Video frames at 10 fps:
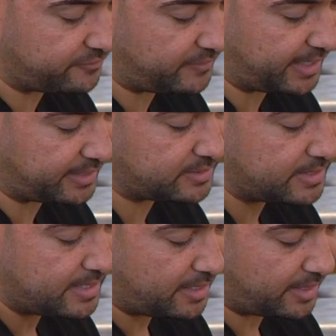find
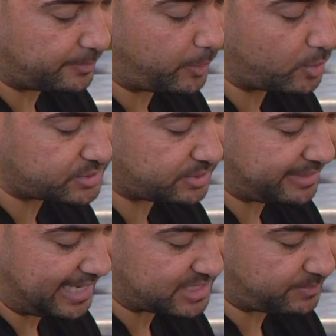uh, the
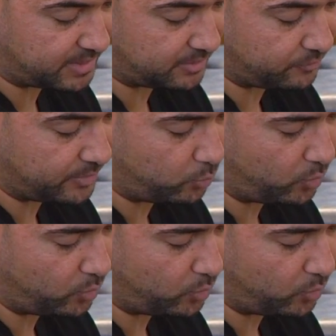posterior aspect of rib